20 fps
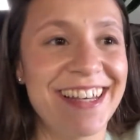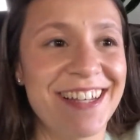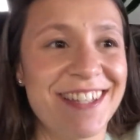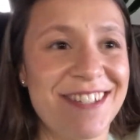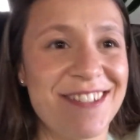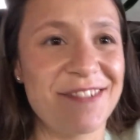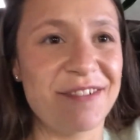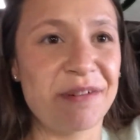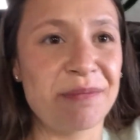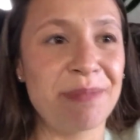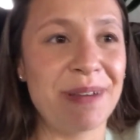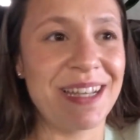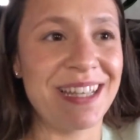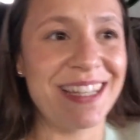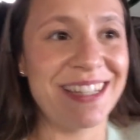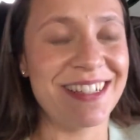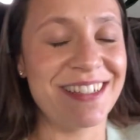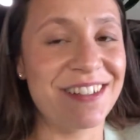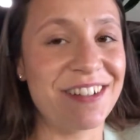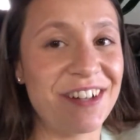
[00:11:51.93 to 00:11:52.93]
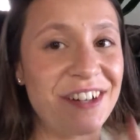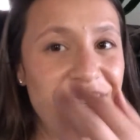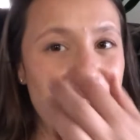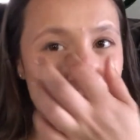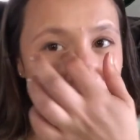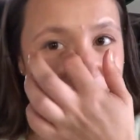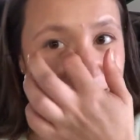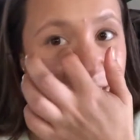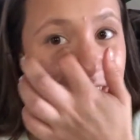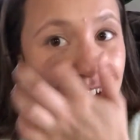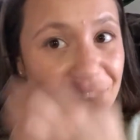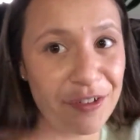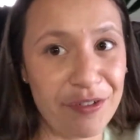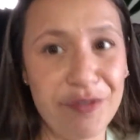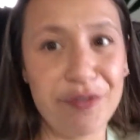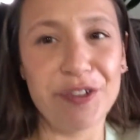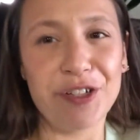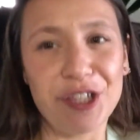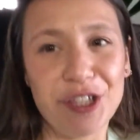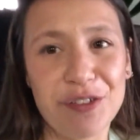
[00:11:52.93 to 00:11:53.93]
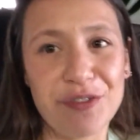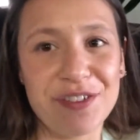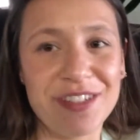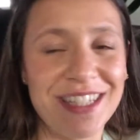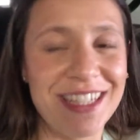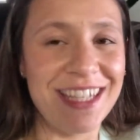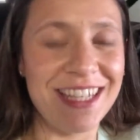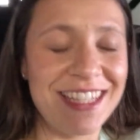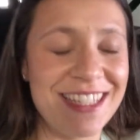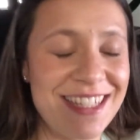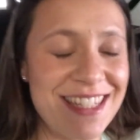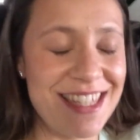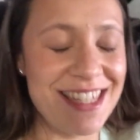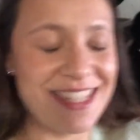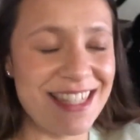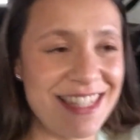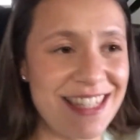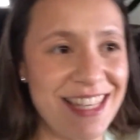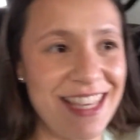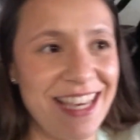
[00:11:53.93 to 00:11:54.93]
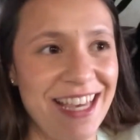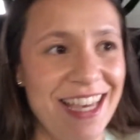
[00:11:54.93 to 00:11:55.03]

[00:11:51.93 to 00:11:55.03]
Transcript: so we're back in the car with a car full of things.